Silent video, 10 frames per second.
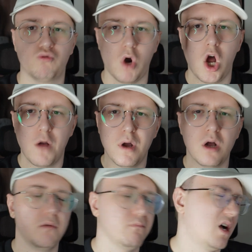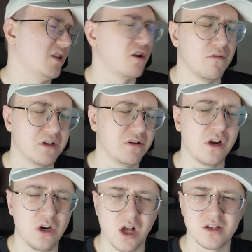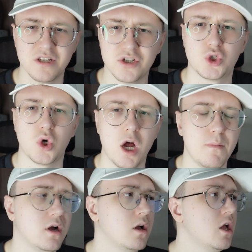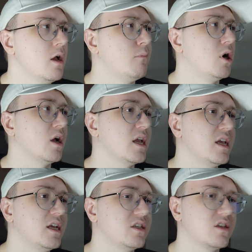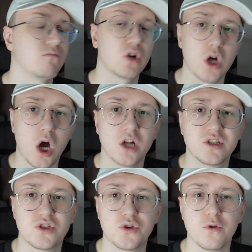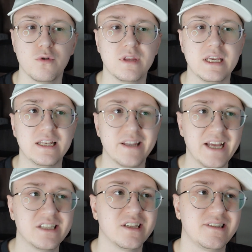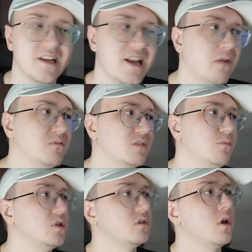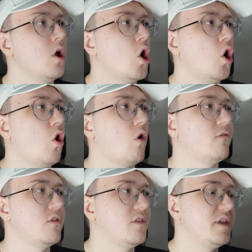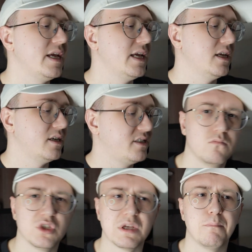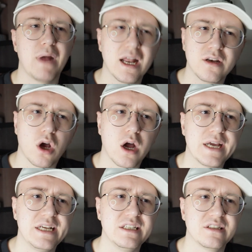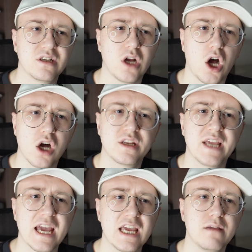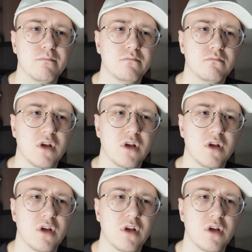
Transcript: drama, I don't know if you can class it as drama, but it is in regards to the latest announcement of the, Bandai's card game